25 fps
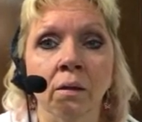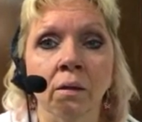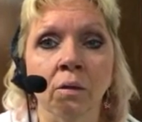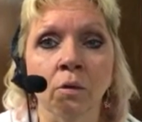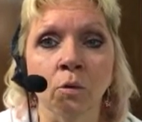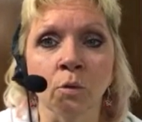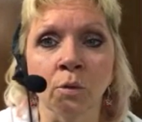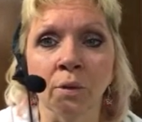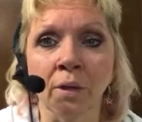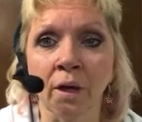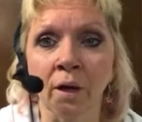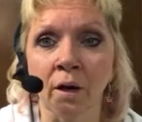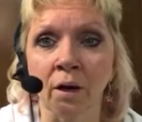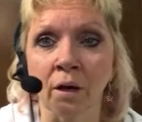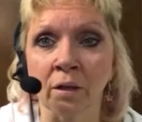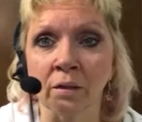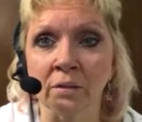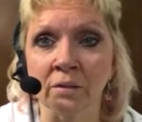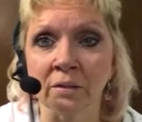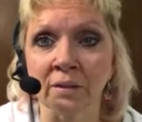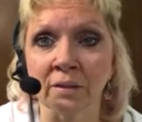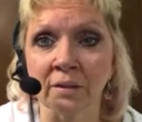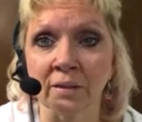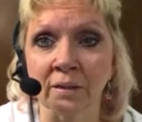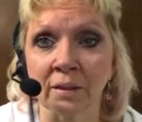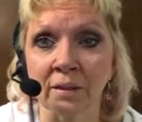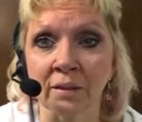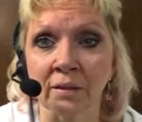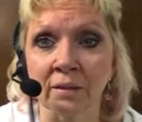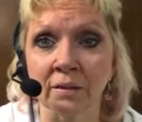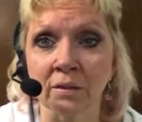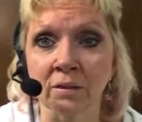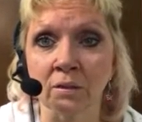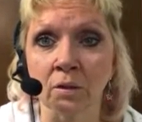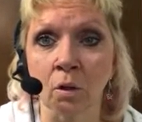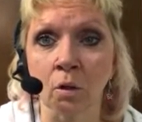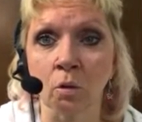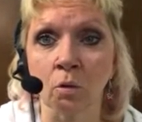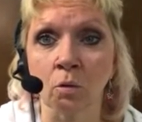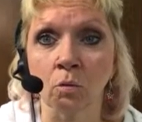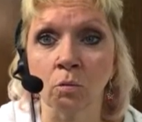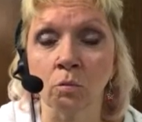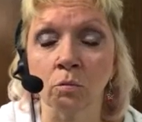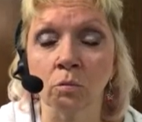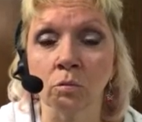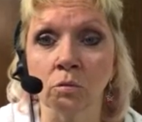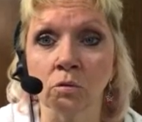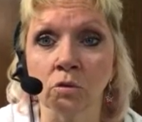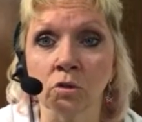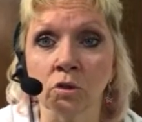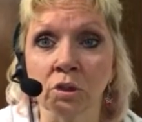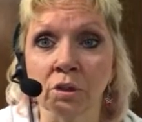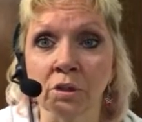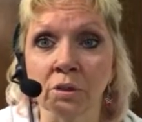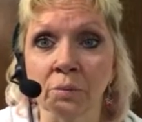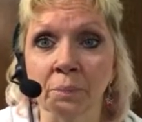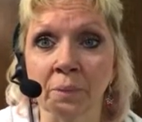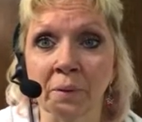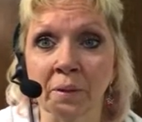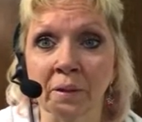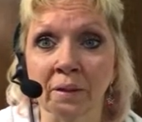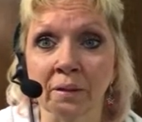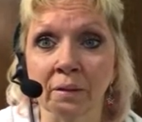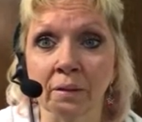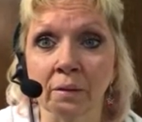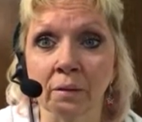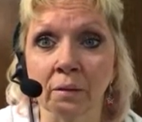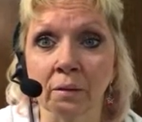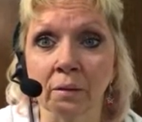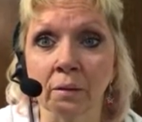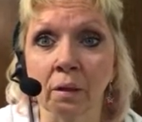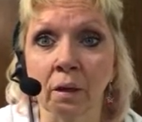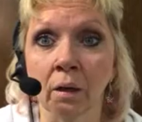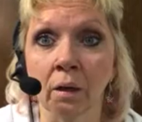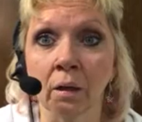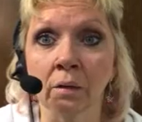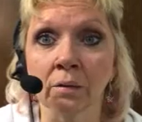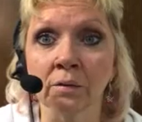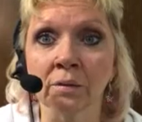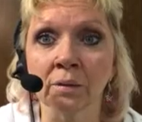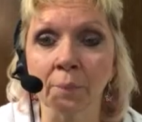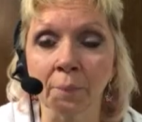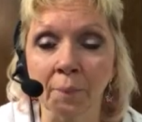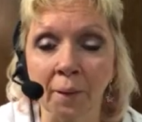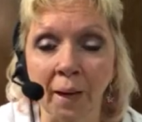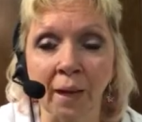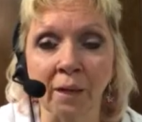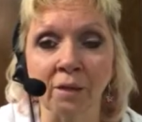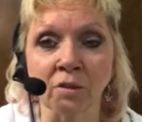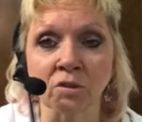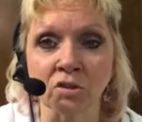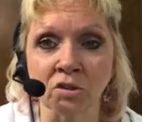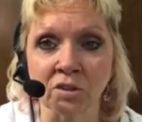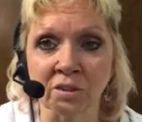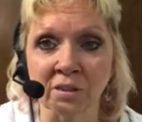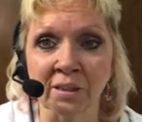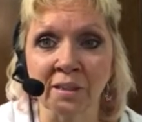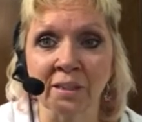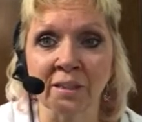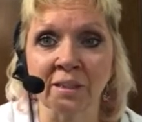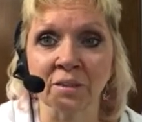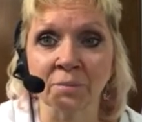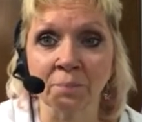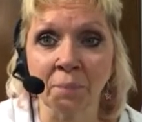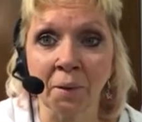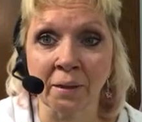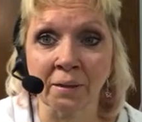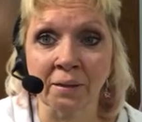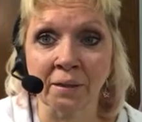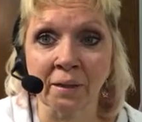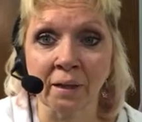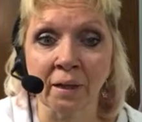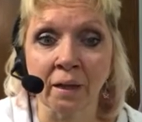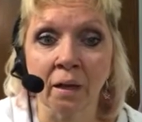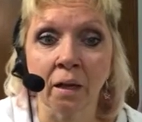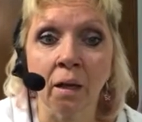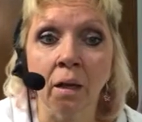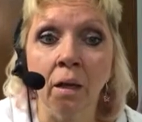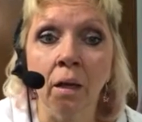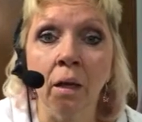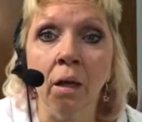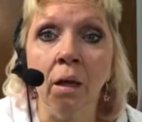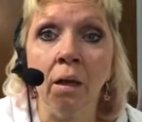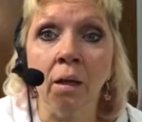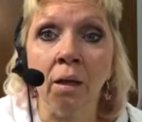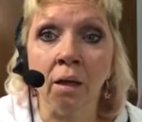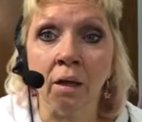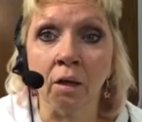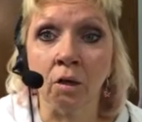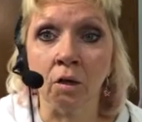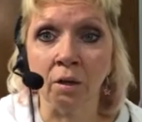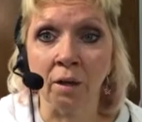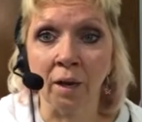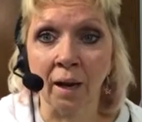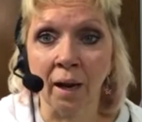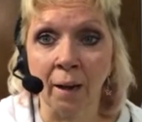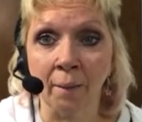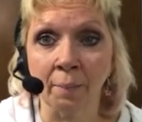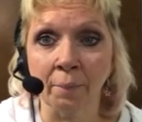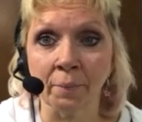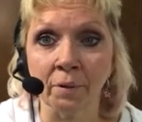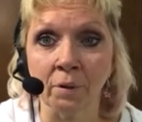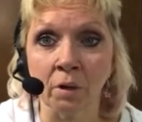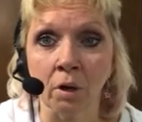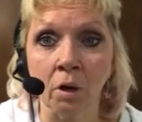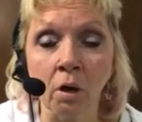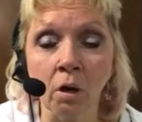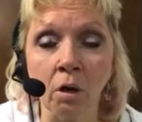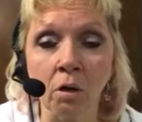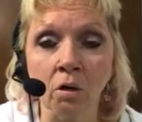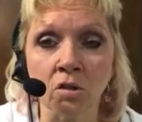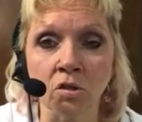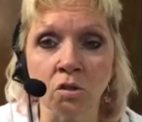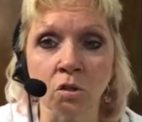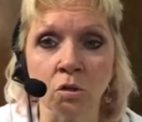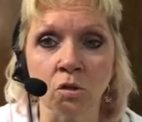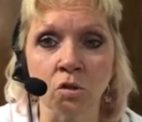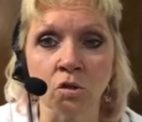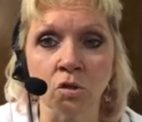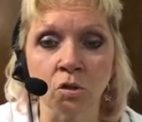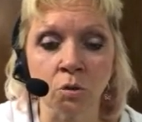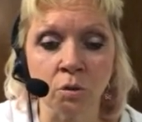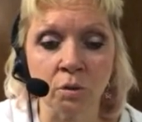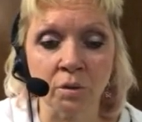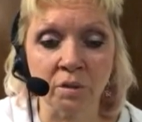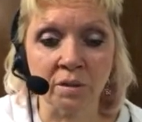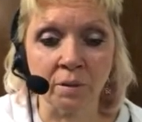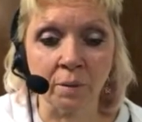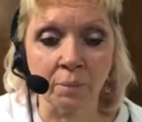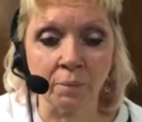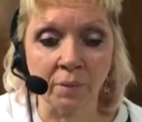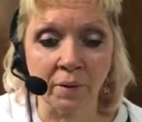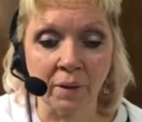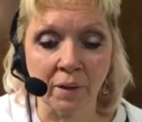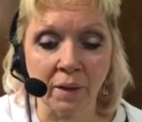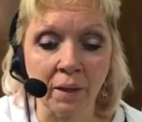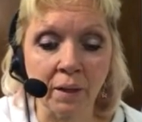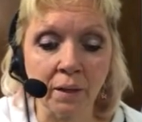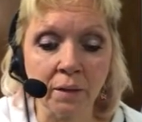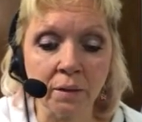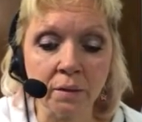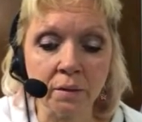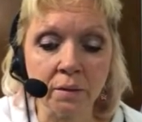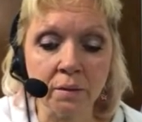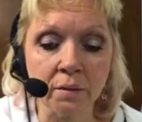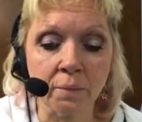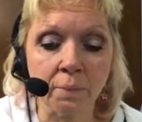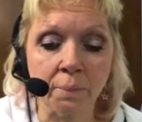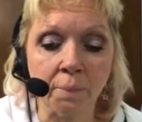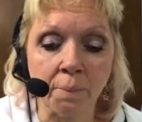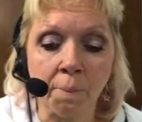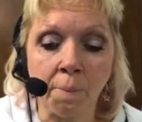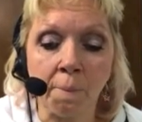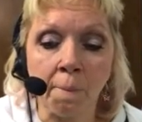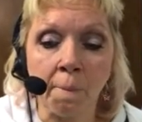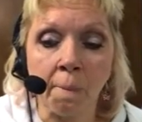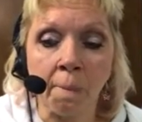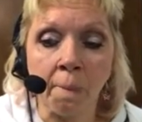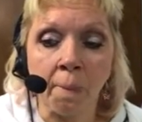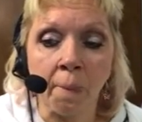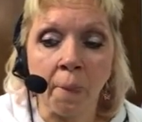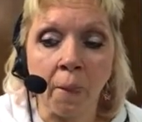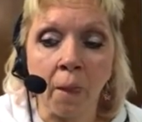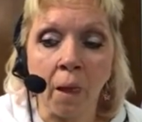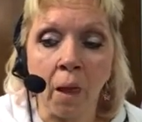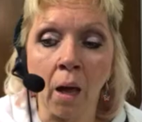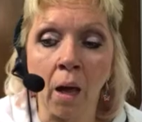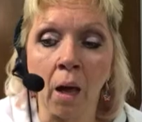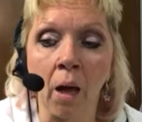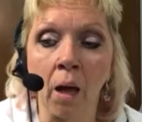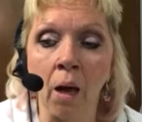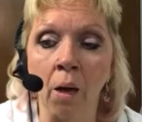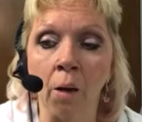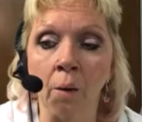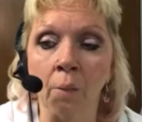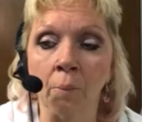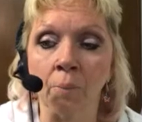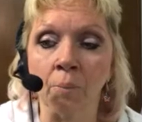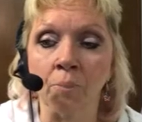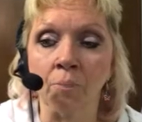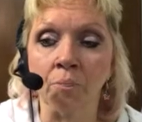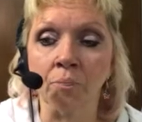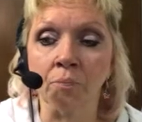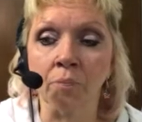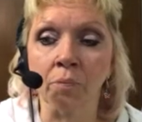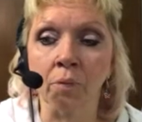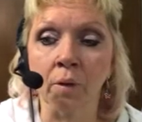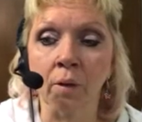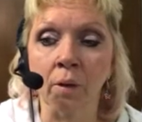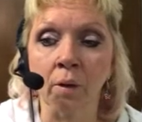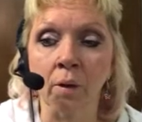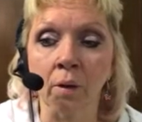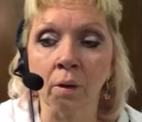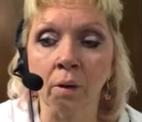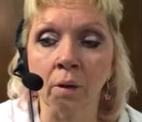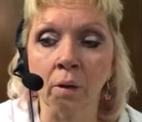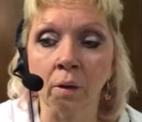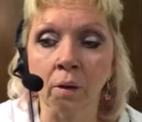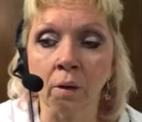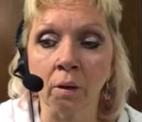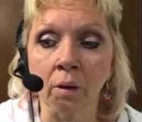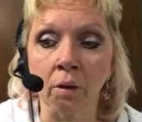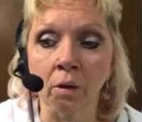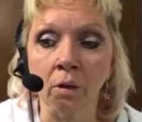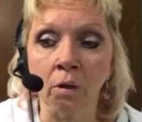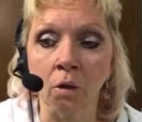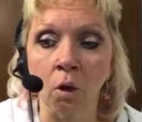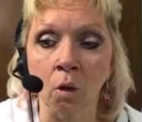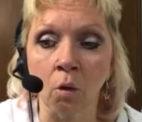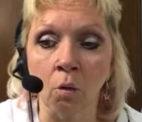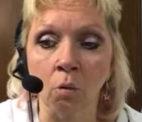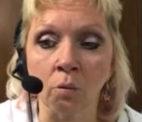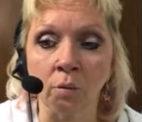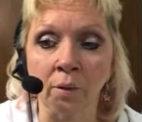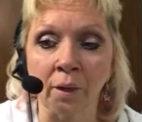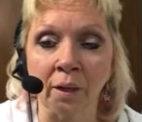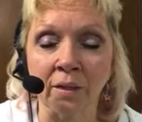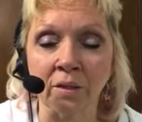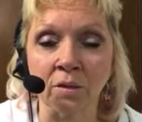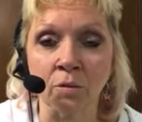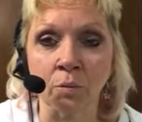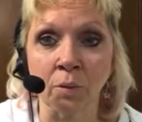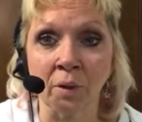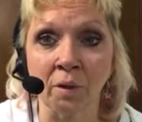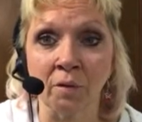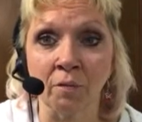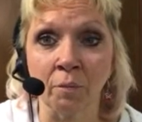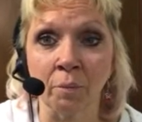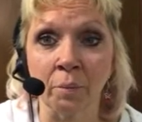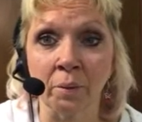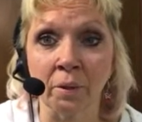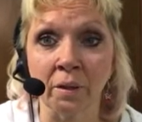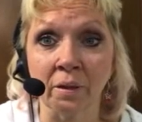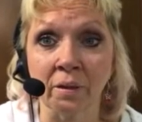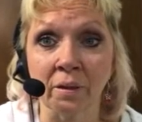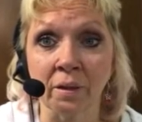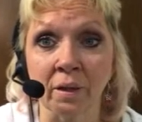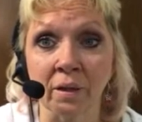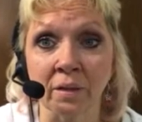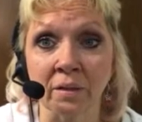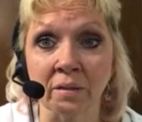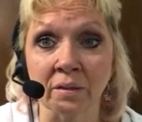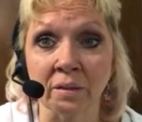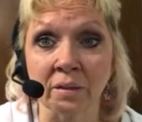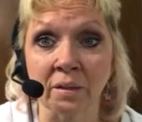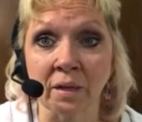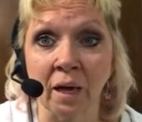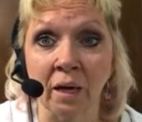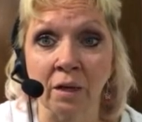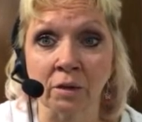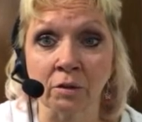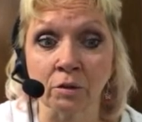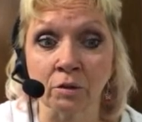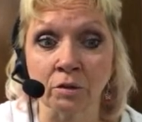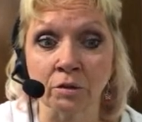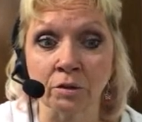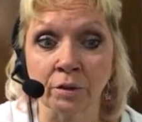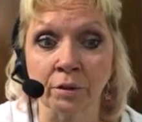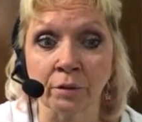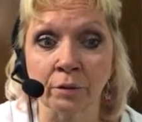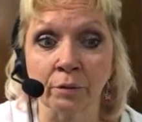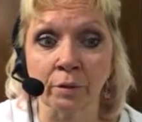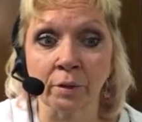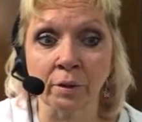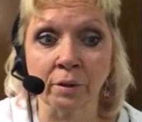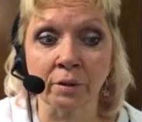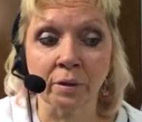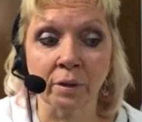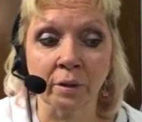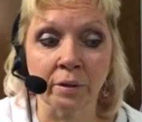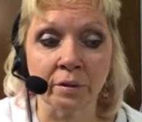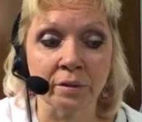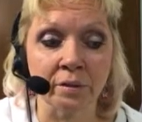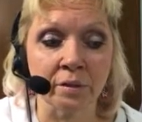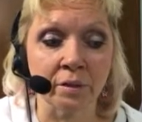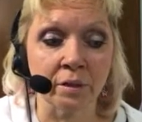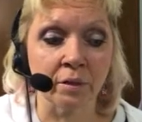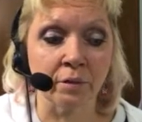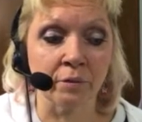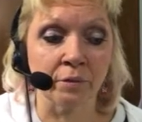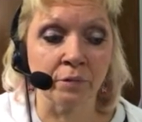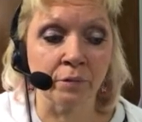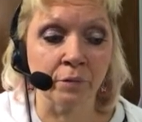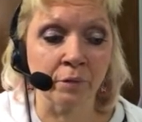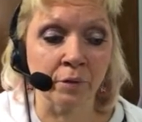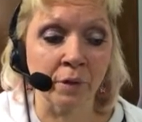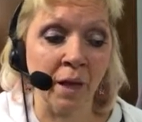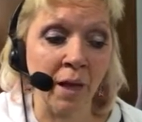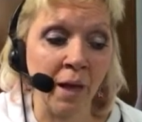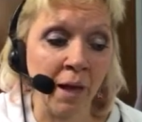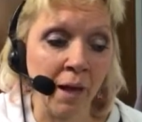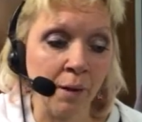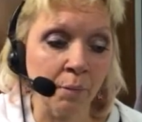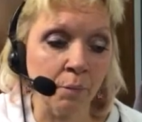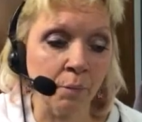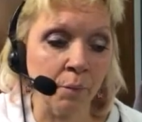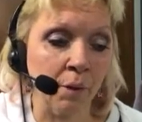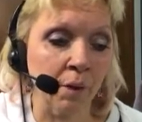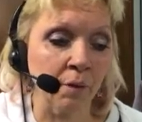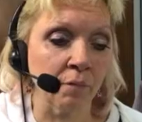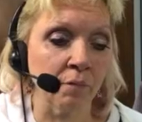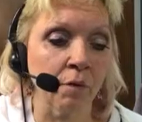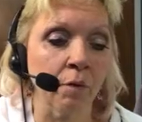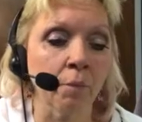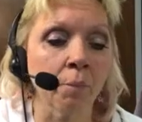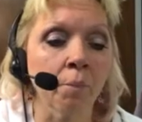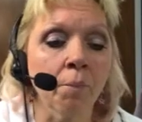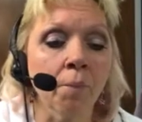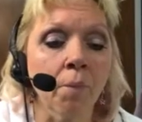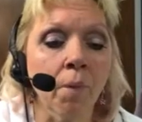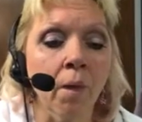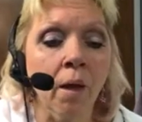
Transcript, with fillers: Lou Gehrig's disease. So she's been subconsciously expecting it could happen to her. So as soon as something hits, um, you know, that's what everybody thinks. The doctors are only testing her for that, whatever.